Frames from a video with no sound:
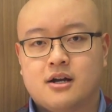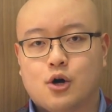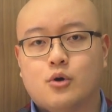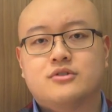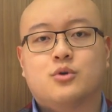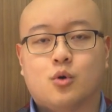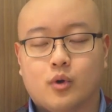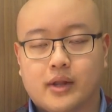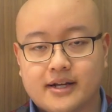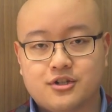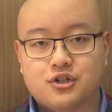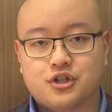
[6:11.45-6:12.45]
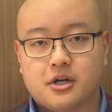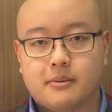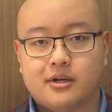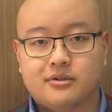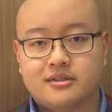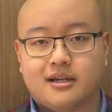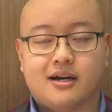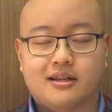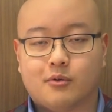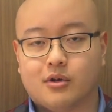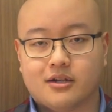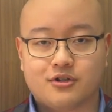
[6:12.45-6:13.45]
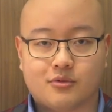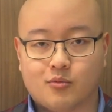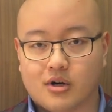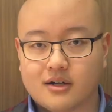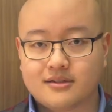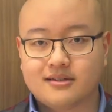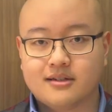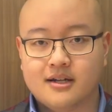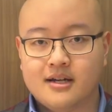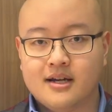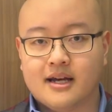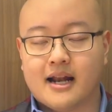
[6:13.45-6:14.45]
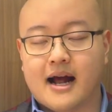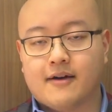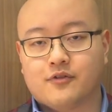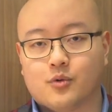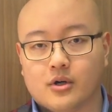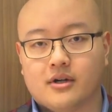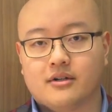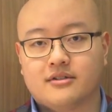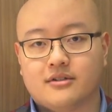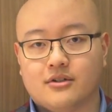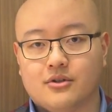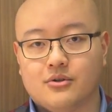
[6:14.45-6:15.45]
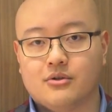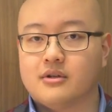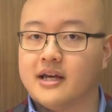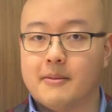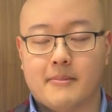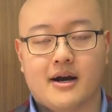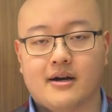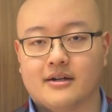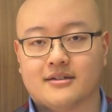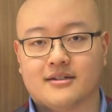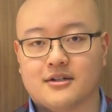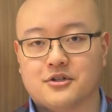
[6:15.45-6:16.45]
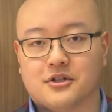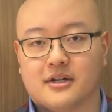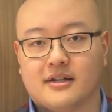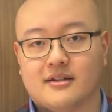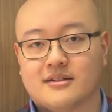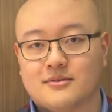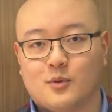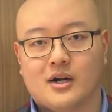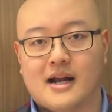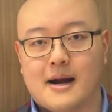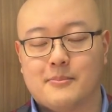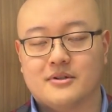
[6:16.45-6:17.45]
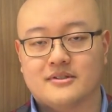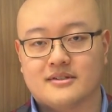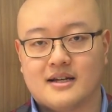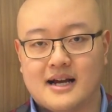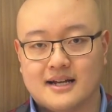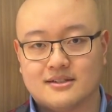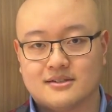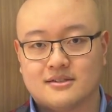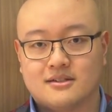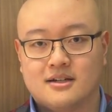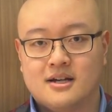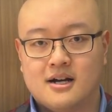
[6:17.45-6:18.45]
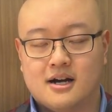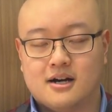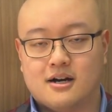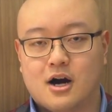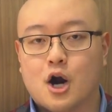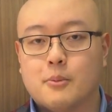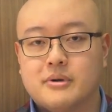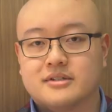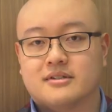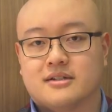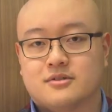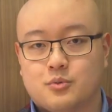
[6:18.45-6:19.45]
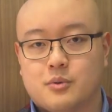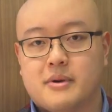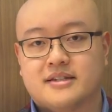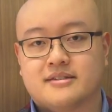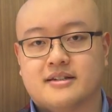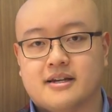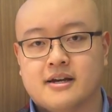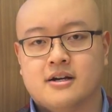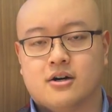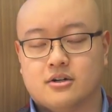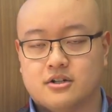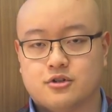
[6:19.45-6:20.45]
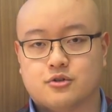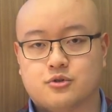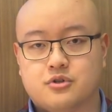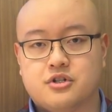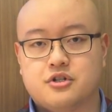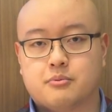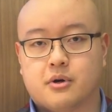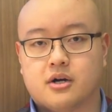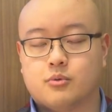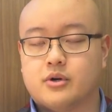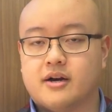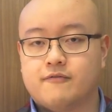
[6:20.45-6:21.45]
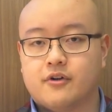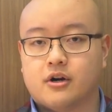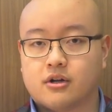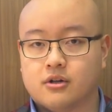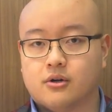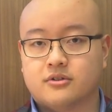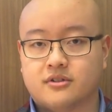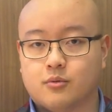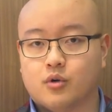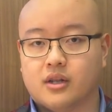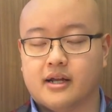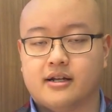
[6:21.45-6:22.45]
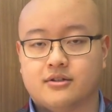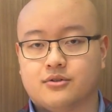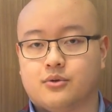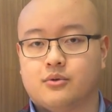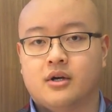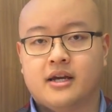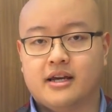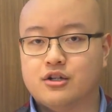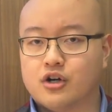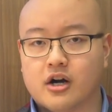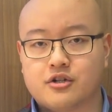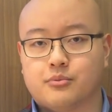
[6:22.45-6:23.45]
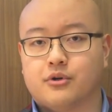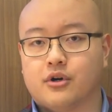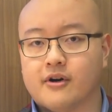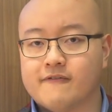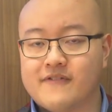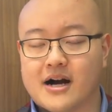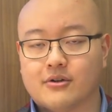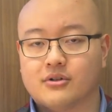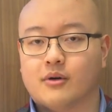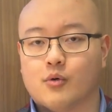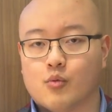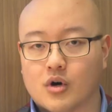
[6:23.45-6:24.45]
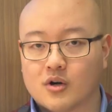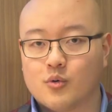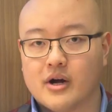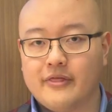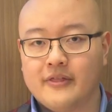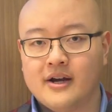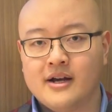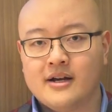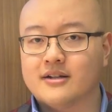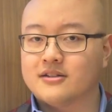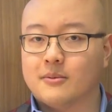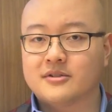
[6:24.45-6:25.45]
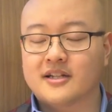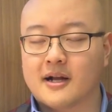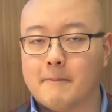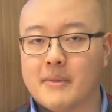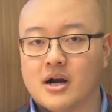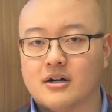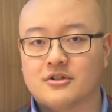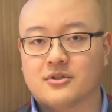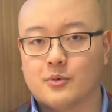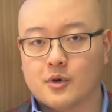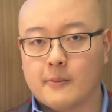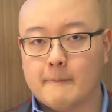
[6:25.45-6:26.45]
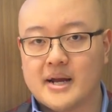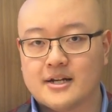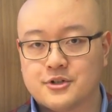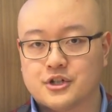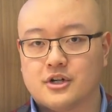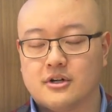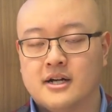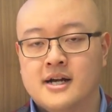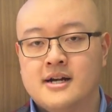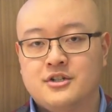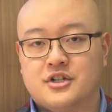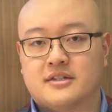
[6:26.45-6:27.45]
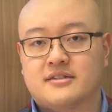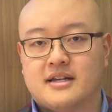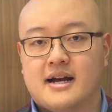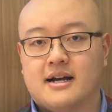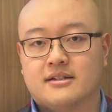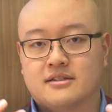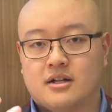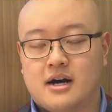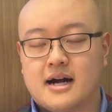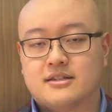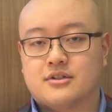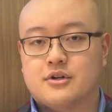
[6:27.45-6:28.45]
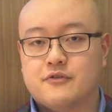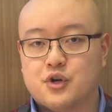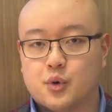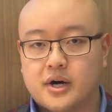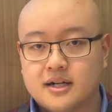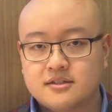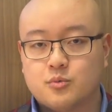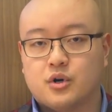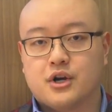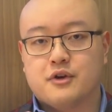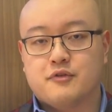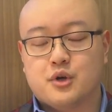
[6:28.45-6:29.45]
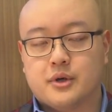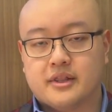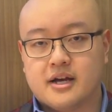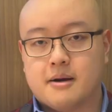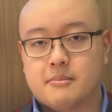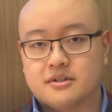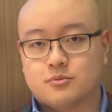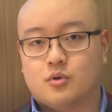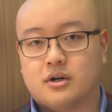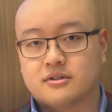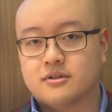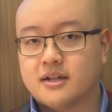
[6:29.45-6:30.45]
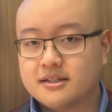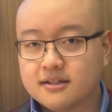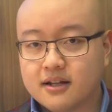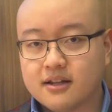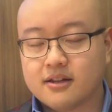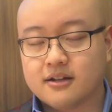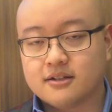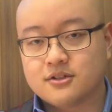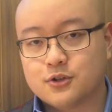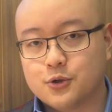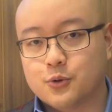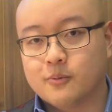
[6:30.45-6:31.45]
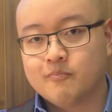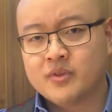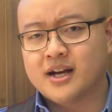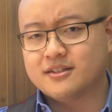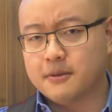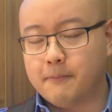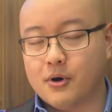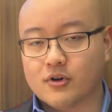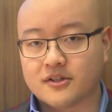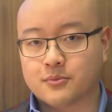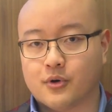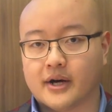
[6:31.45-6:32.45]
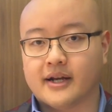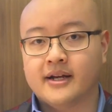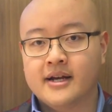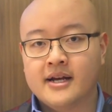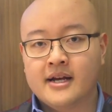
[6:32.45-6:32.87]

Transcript: go into a relationship, and you see how that relationship works. And afterwards, you get married essentially, and that's what happens as uh, our business. We basically, our digital strategic partner, we get very closely related to each entrepreneur and founder that we work with. It's almost like a marriage, so we don't make sure just as clients are interviewing us, we're interviewing them as well. So that's another thing too, as a bonus point.